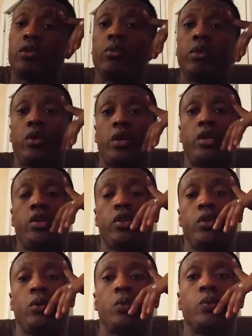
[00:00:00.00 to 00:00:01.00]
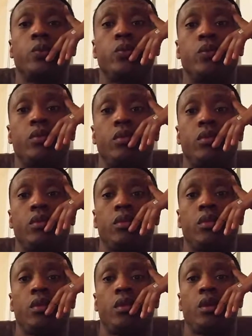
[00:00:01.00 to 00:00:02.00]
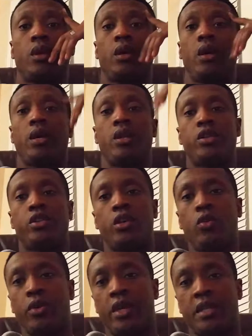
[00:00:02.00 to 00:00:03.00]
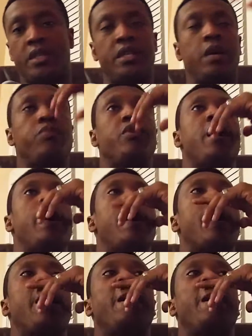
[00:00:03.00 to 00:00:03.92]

a real issue. And until we accept that,